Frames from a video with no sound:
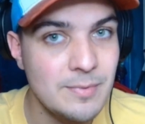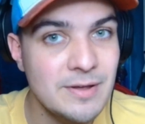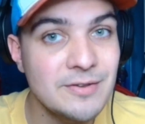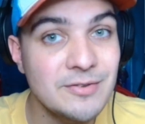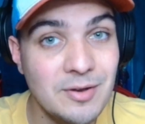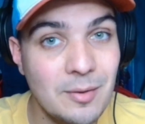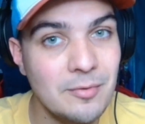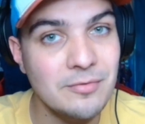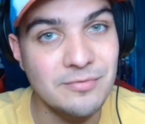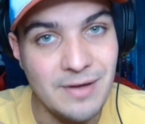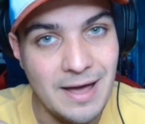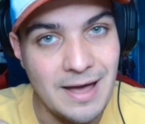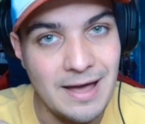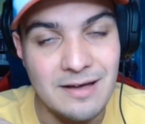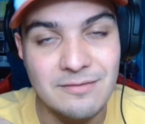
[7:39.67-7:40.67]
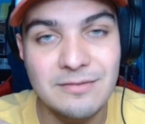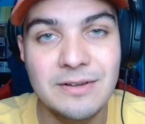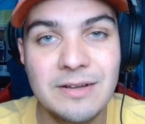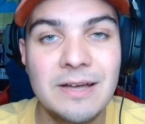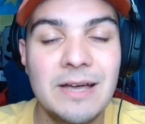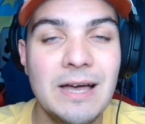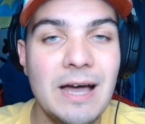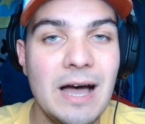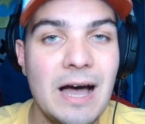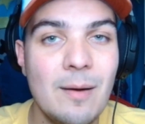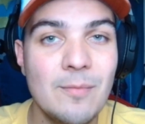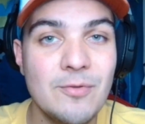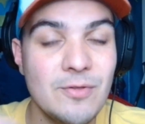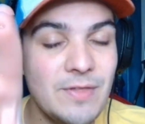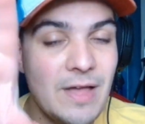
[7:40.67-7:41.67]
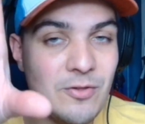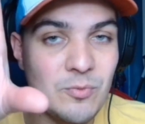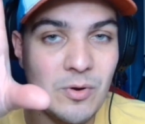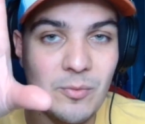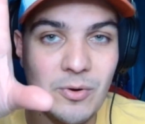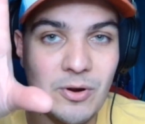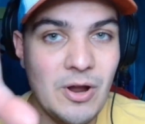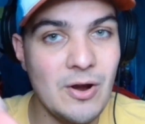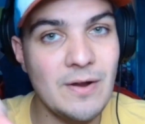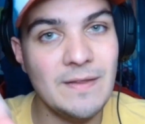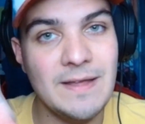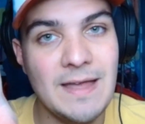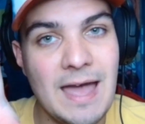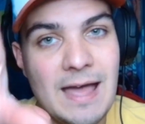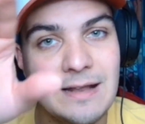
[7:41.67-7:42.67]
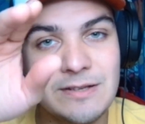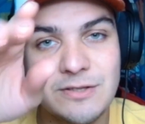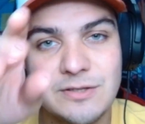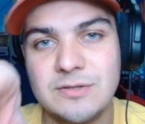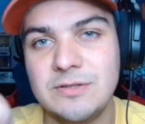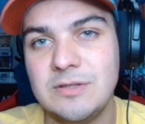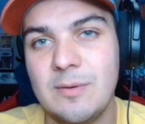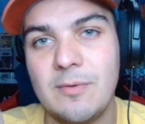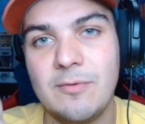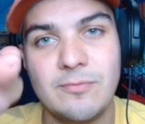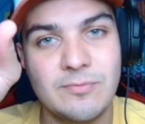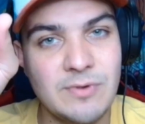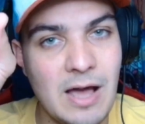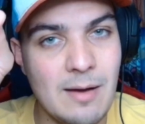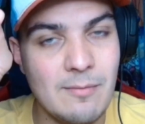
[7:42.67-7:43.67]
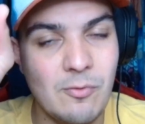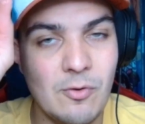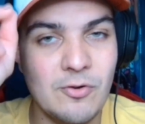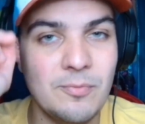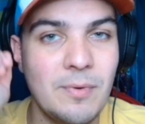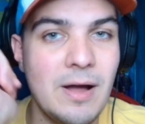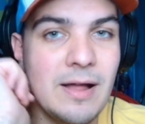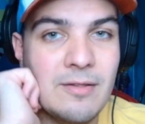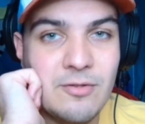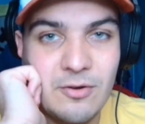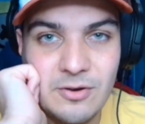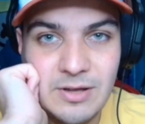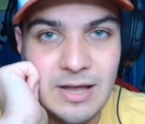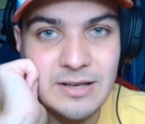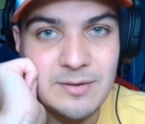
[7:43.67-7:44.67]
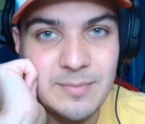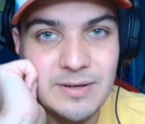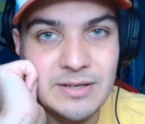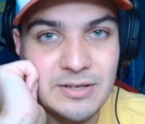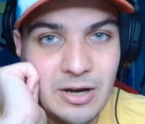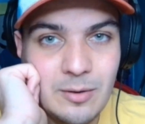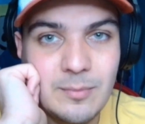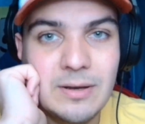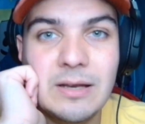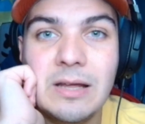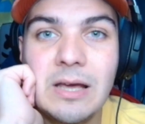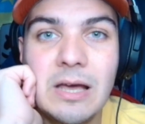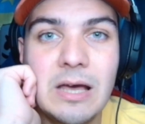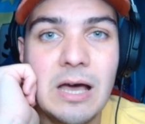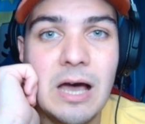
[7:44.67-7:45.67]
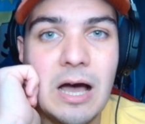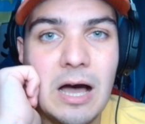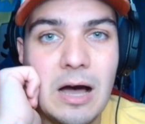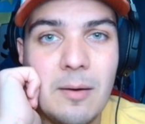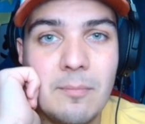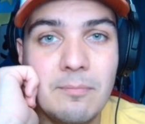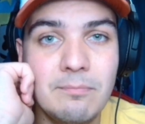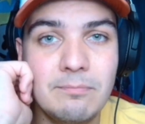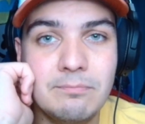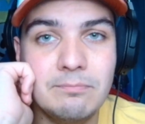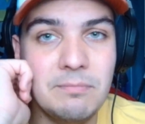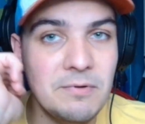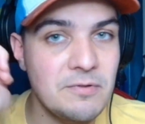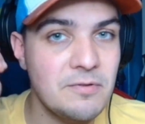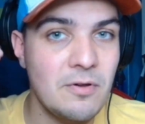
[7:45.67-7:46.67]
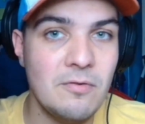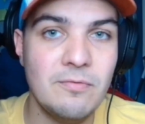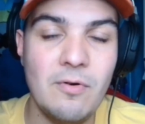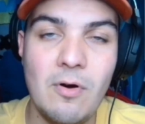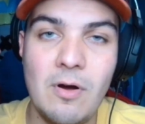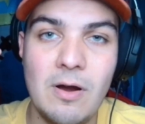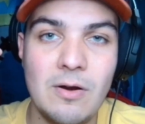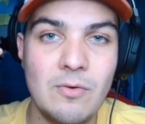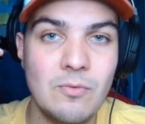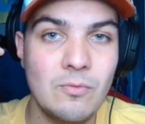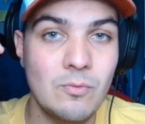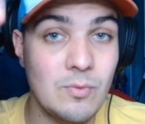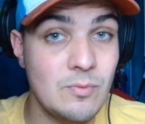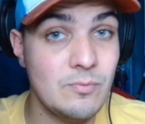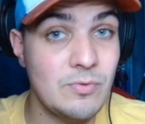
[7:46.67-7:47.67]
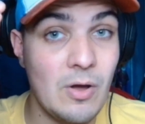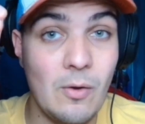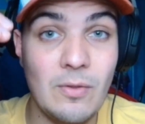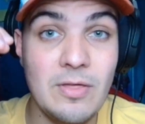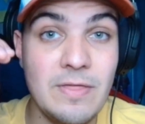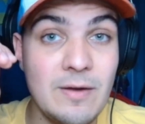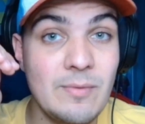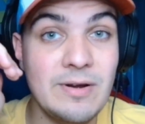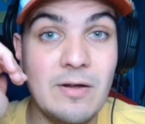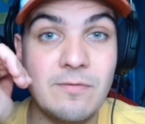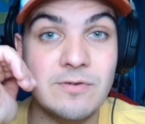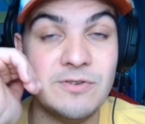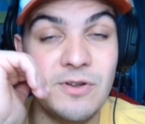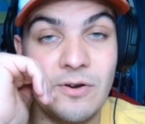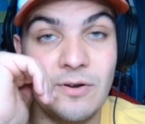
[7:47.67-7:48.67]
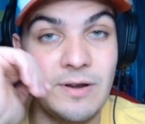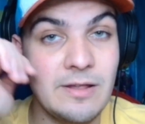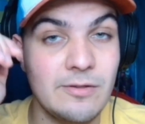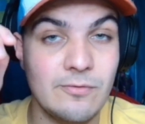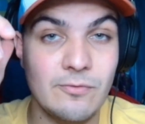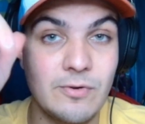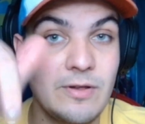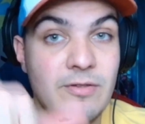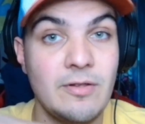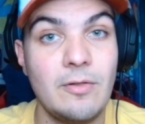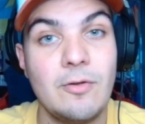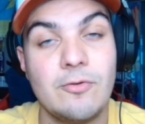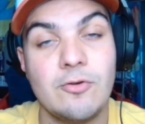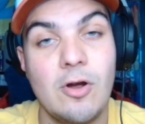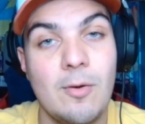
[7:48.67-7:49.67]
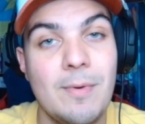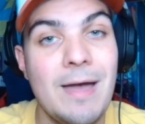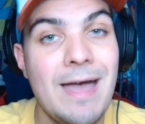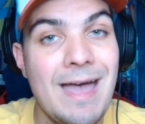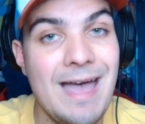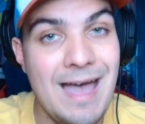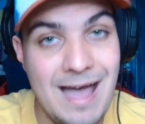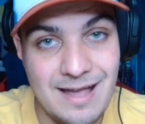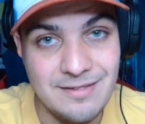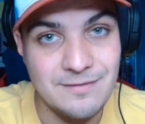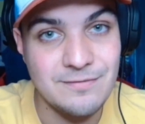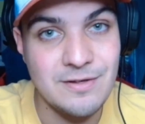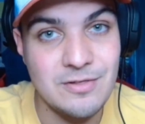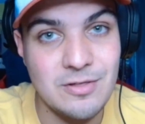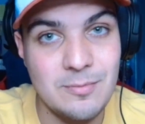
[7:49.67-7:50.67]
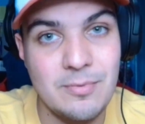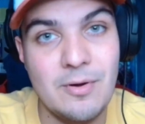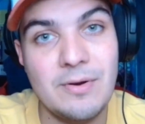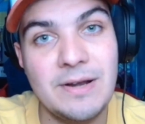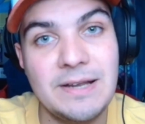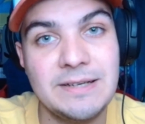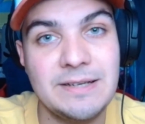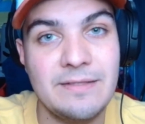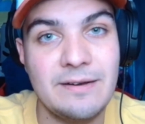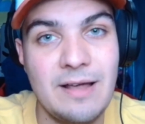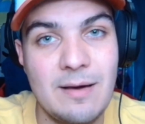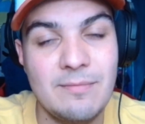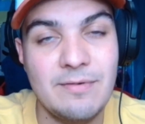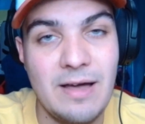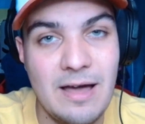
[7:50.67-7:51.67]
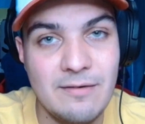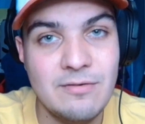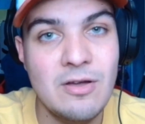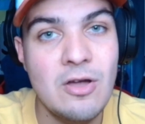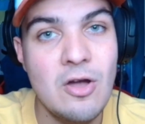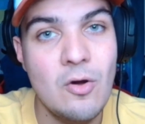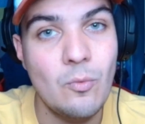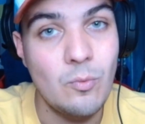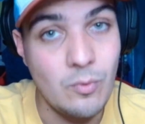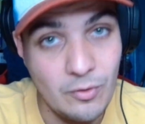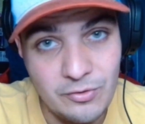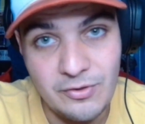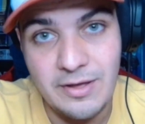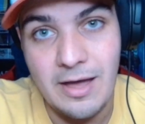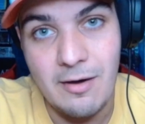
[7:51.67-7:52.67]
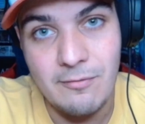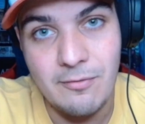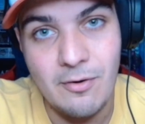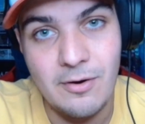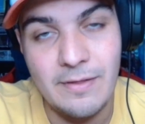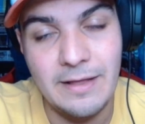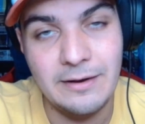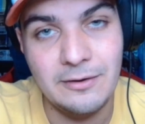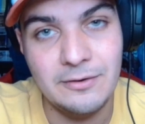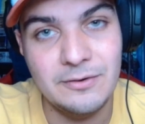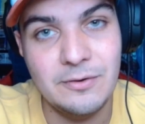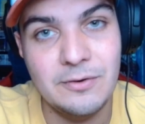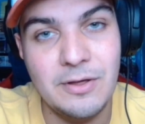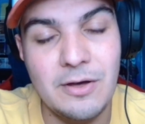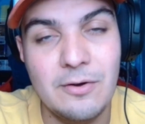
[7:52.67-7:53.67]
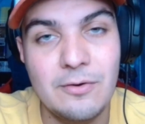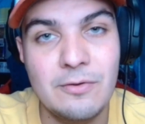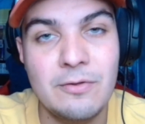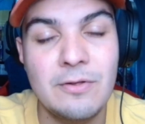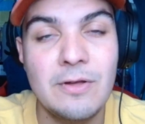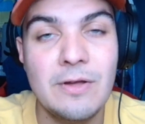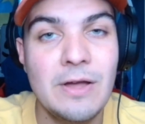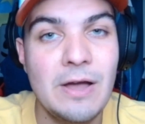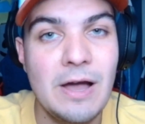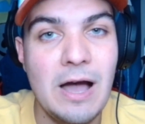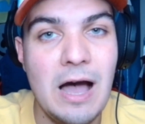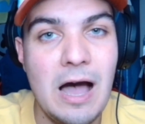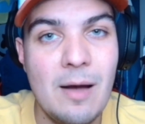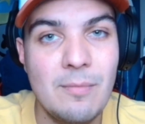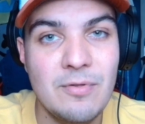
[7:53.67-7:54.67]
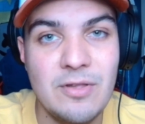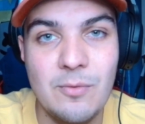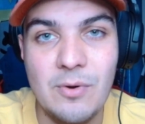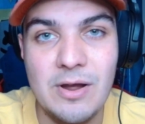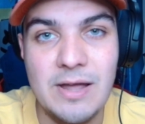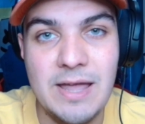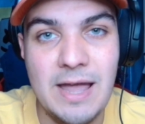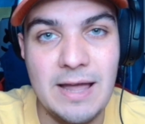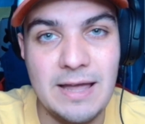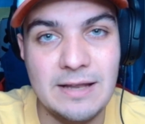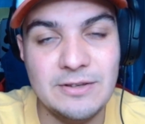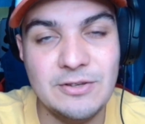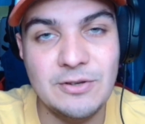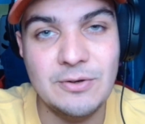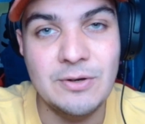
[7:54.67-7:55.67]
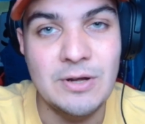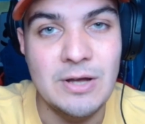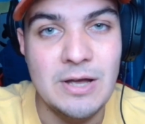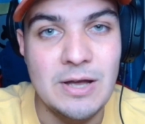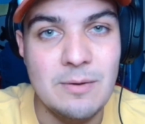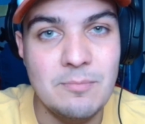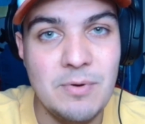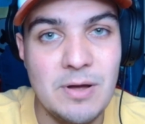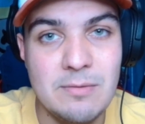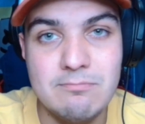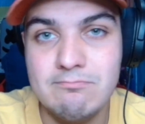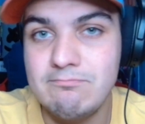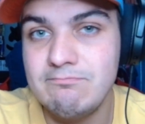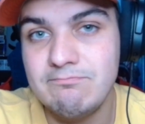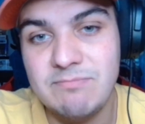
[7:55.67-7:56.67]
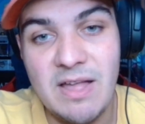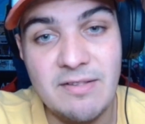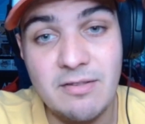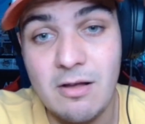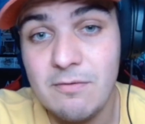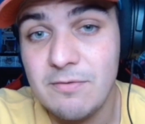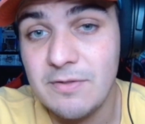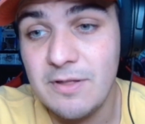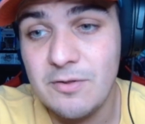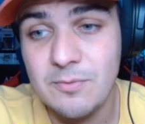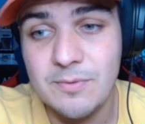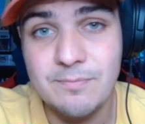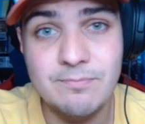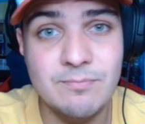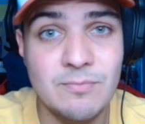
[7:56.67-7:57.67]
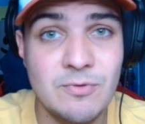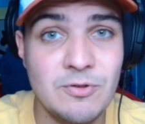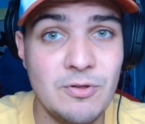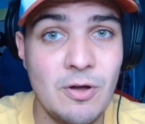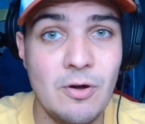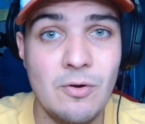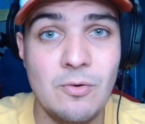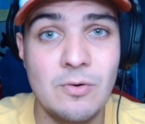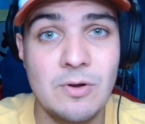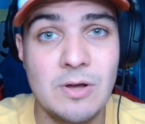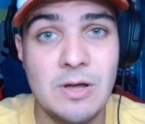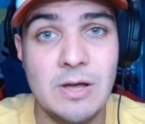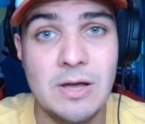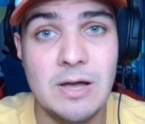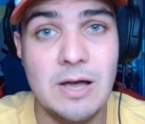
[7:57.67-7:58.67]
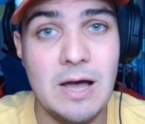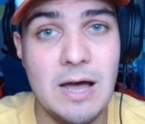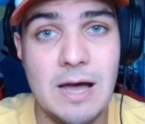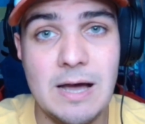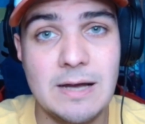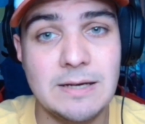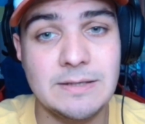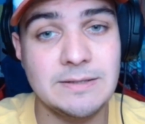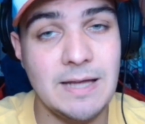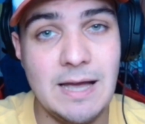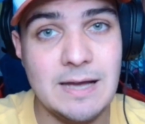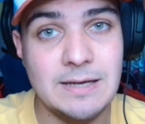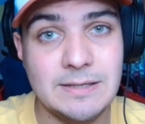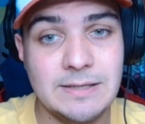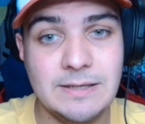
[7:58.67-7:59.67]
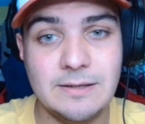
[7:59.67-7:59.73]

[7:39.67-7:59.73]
number 5. So that's what we're currently at. Top 4 spots are yet to be determined. But so far, the only thing we know for certain is Free Solo Scrub has officially broken into the top 5. We'll see how far that little dude goes and see where he can't get to. But that's all for this one. So, yeah, here,